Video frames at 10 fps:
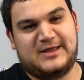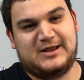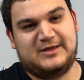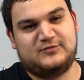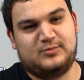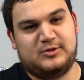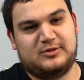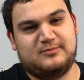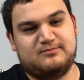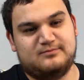And I have to plug
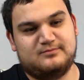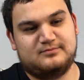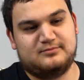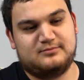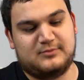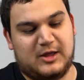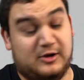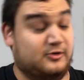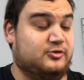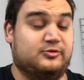them.
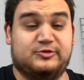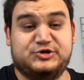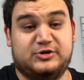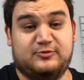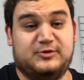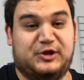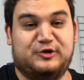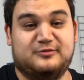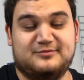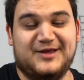And also, their shit is really good.
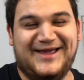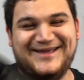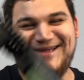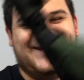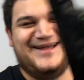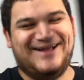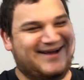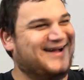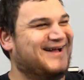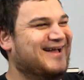
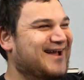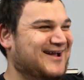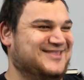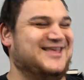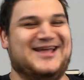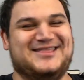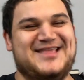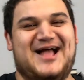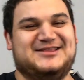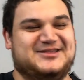it's
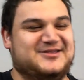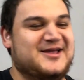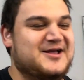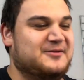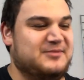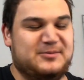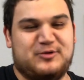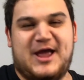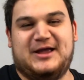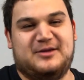not just me
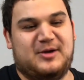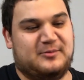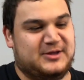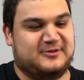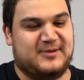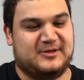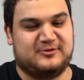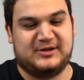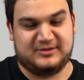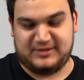bragging about being
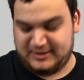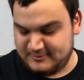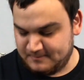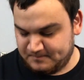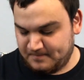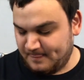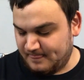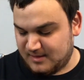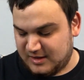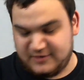sponsored. It's like,
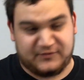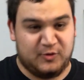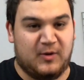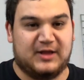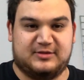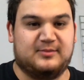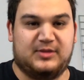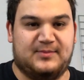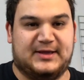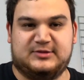if you want some of
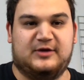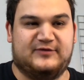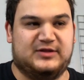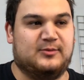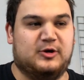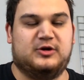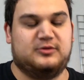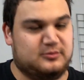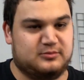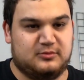the best stuff on the market,
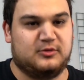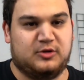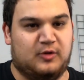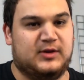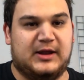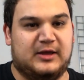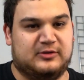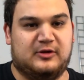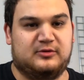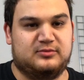go get
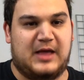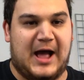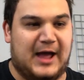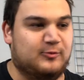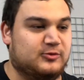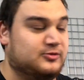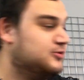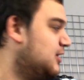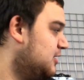Exalt. That's